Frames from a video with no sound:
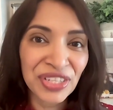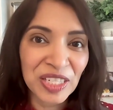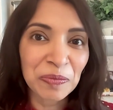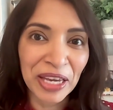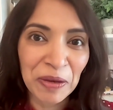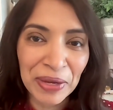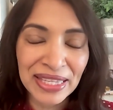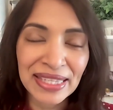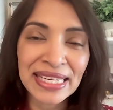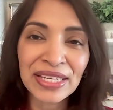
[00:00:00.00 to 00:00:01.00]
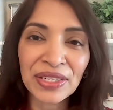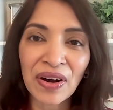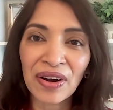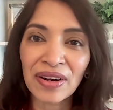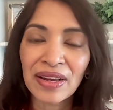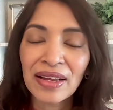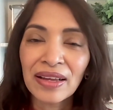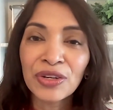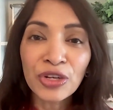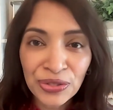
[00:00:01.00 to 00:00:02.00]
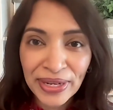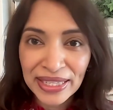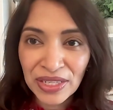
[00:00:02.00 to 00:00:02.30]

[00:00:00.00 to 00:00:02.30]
just pigments. These are nutrients